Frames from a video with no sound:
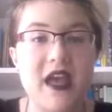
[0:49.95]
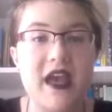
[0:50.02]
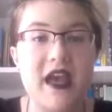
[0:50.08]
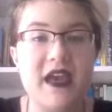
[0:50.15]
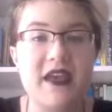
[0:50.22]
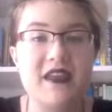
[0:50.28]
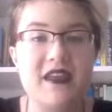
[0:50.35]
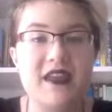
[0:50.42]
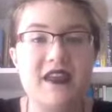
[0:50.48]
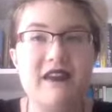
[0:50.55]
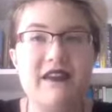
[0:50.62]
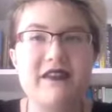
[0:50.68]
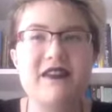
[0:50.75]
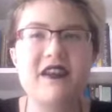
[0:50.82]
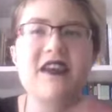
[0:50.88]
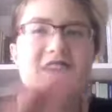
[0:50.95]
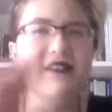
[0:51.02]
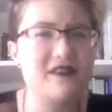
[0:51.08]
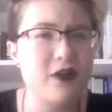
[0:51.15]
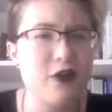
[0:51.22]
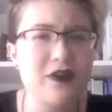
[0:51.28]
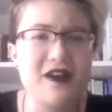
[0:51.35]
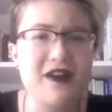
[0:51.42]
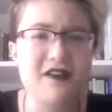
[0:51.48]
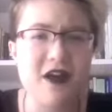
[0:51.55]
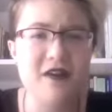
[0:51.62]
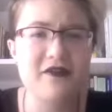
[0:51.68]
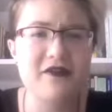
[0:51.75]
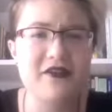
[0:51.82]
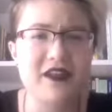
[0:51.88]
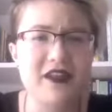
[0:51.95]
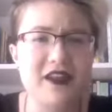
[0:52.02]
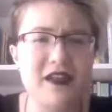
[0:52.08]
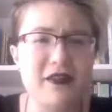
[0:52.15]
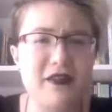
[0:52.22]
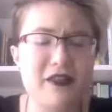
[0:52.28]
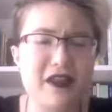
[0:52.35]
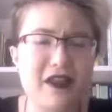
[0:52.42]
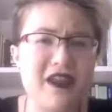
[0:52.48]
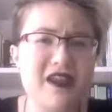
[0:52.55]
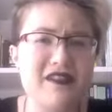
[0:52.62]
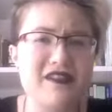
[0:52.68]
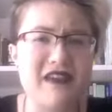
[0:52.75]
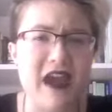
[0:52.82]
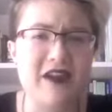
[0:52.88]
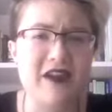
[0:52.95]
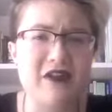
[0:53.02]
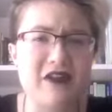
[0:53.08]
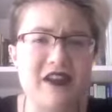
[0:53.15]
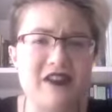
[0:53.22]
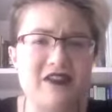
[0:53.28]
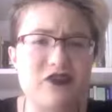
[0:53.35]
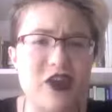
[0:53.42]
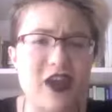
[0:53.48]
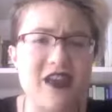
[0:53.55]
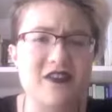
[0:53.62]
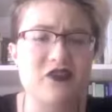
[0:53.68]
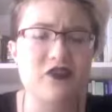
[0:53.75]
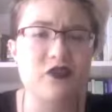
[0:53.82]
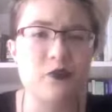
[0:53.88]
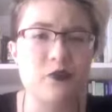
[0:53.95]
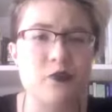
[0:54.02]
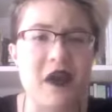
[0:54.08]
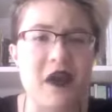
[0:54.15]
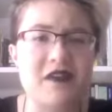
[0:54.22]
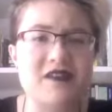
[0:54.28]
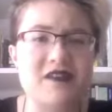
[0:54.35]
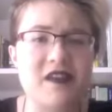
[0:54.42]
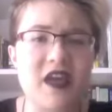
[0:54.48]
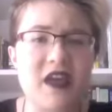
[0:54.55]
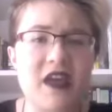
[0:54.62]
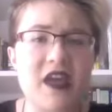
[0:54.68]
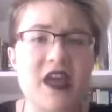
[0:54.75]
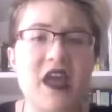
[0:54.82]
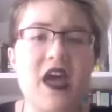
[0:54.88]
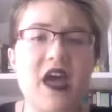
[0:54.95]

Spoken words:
And he started off the entire exchange by saying,